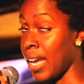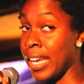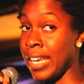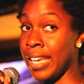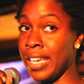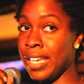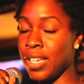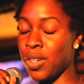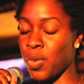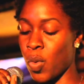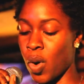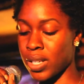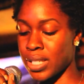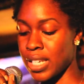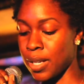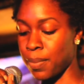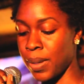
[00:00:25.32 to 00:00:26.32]
He
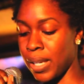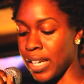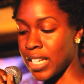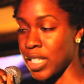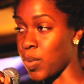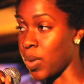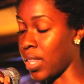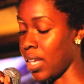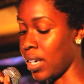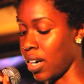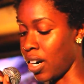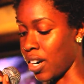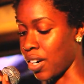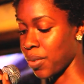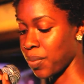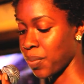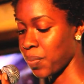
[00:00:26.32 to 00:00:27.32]
wanted a place within
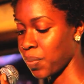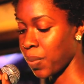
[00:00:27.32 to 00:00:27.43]
her.